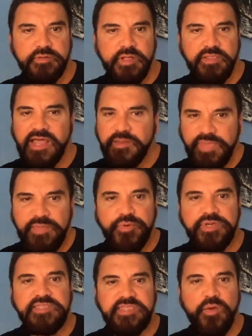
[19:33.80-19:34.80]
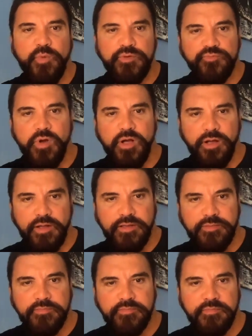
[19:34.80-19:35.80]
A lot of people get that one wrong.
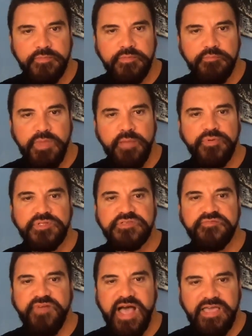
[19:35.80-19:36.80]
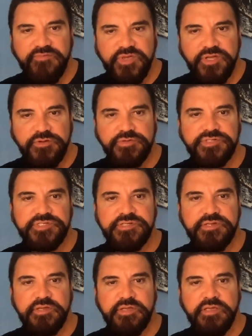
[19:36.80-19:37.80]
Remember, it's 5 years
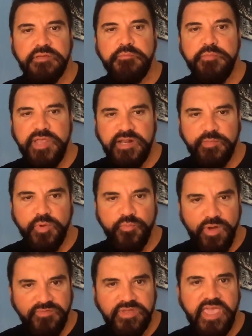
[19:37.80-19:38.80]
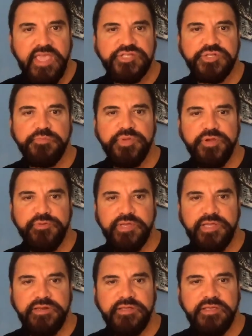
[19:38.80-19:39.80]
minimum revocation
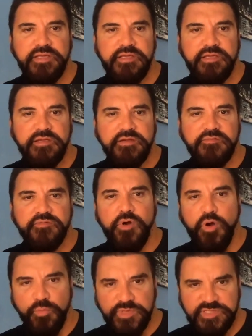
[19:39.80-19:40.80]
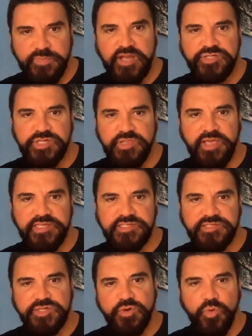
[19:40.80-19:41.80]
period for a home inspection
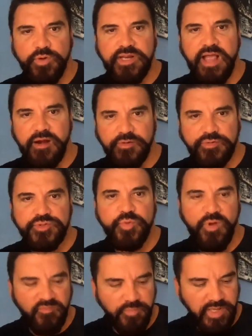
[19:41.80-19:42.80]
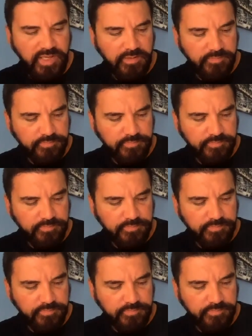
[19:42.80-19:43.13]
license according to Article 12B.